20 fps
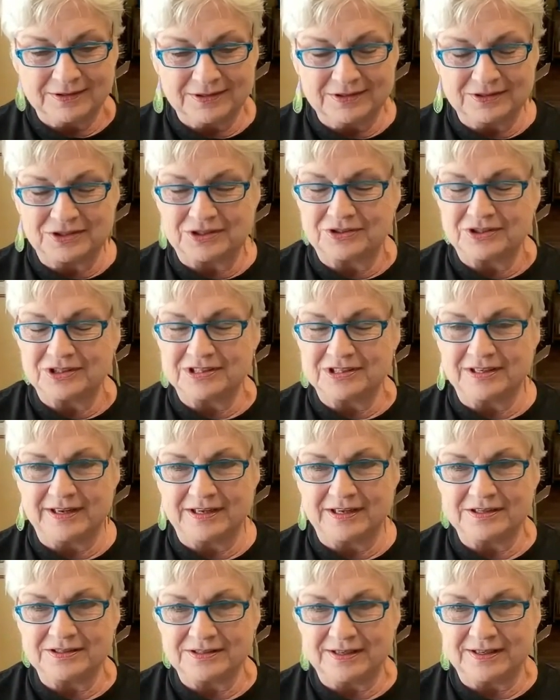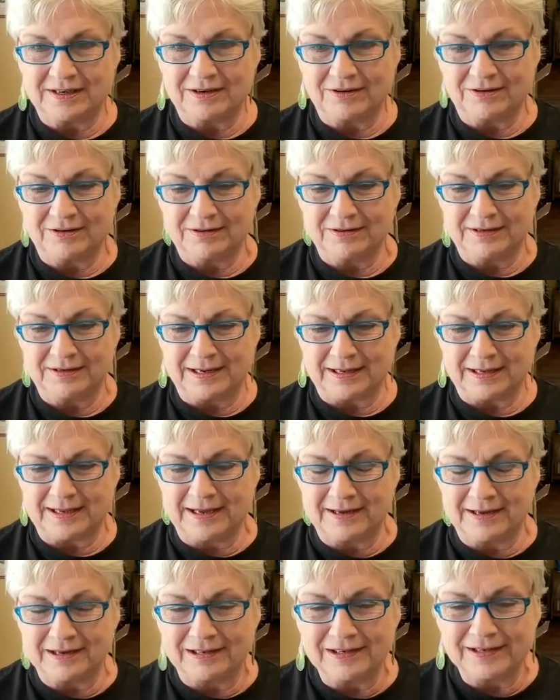And she just lays there. And I
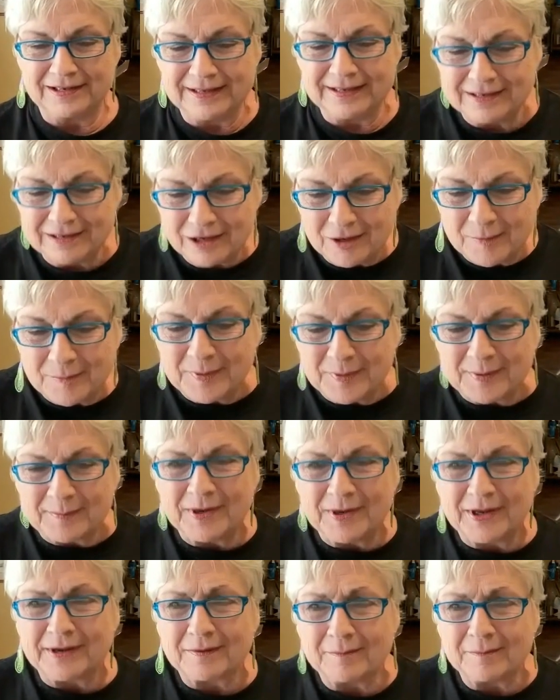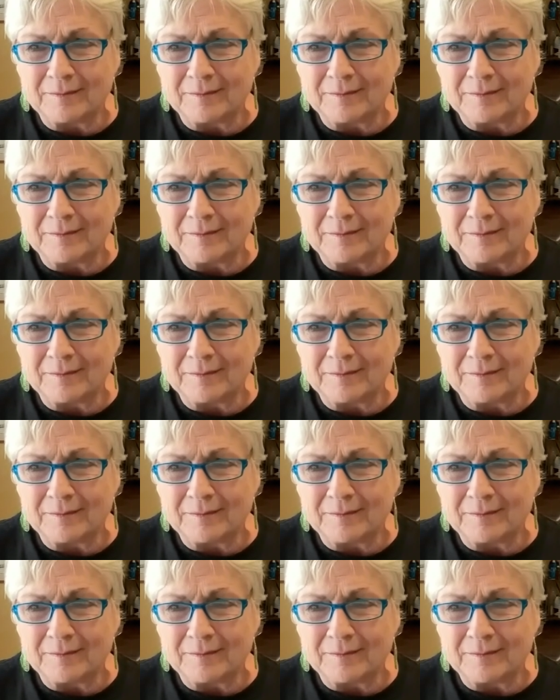kind of lean up and I'm like,